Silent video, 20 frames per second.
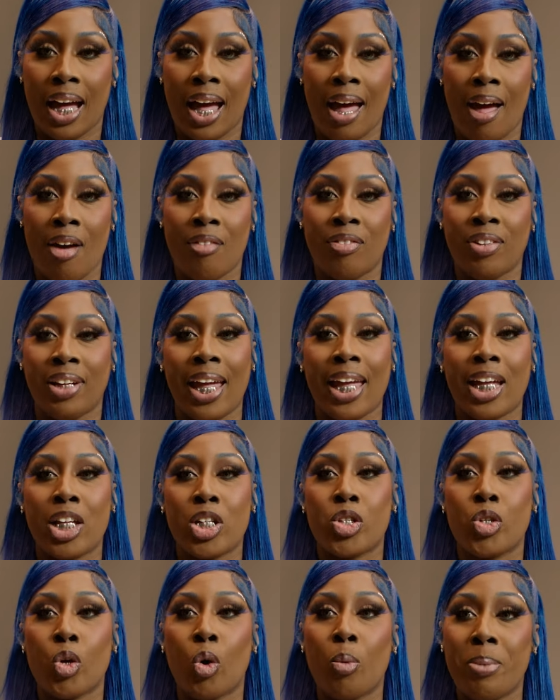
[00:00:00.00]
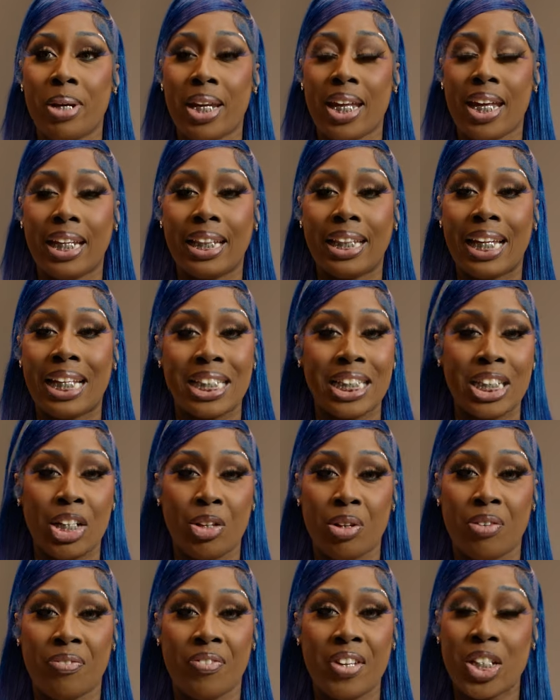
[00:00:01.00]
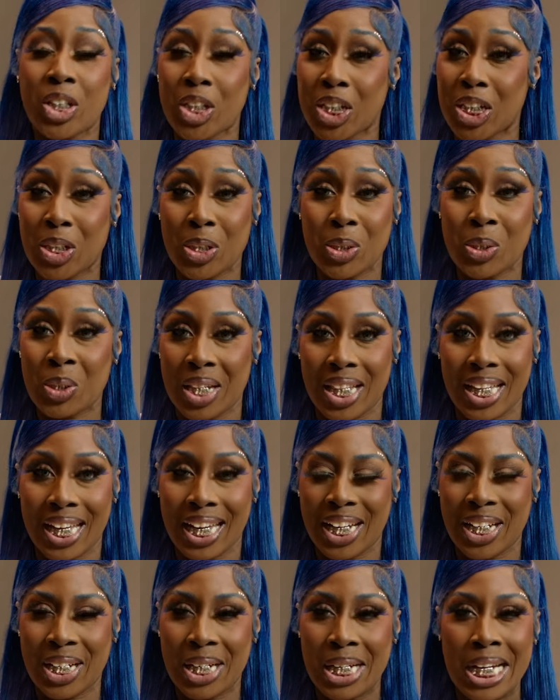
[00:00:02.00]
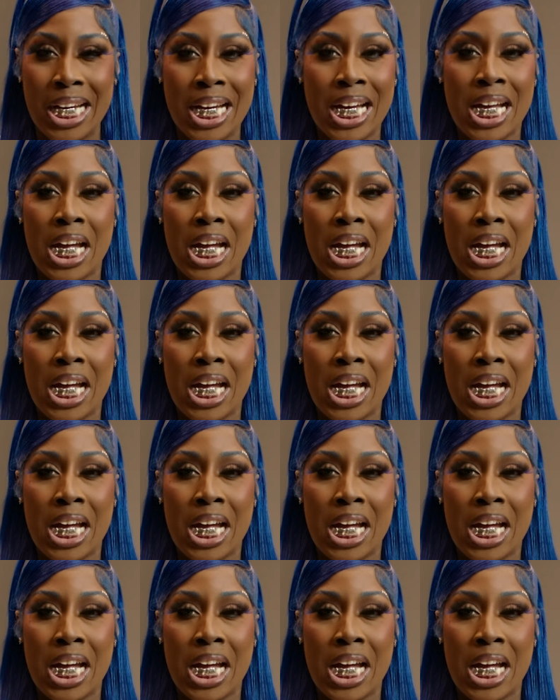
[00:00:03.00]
I have like so many legendary features on there.